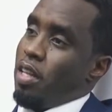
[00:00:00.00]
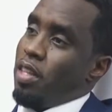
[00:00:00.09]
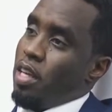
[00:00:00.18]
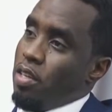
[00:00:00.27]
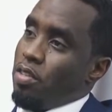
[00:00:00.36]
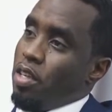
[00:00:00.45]
that
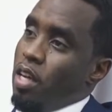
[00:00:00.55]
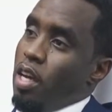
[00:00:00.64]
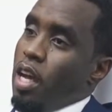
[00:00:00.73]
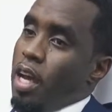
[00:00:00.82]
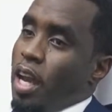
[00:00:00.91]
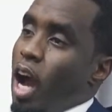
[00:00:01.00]
there's
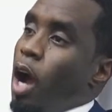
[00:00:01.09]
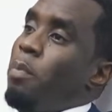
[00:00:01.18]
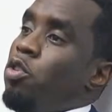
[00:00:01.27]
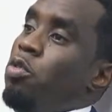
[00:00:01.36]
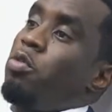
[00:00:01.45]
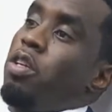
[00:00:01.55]
an
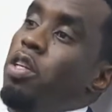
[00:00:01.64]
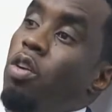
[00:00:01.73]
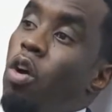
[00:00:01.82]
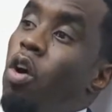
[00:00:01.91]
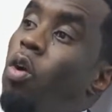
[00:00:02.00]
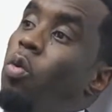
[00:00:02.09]
opportunity to
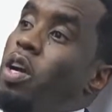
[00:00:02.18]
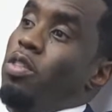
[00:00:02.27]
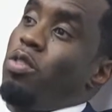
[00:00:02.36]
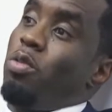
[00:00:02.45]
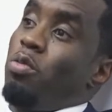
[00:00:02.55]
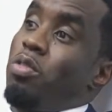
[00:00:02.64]

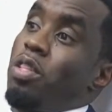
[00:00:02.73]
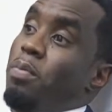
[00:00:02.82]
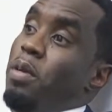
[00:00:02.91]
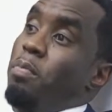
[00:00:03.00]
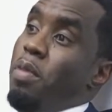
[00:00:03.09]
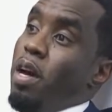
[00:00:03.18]
always do
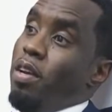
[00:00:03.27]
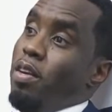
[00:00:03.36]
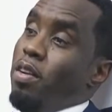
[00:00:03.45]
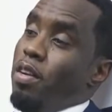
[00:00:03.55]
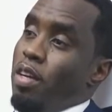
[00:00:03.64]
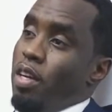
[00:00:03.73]
something better
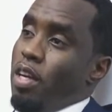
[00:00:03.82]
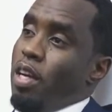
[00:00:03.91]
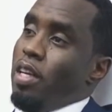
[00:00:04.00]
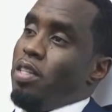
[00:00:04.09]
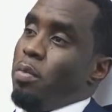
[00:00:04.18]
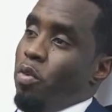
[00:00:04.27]

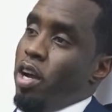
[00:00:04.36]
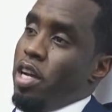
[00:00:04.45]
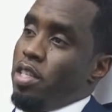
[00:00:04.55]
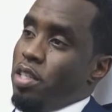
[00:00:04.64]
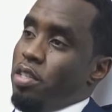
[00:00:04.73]
and to brand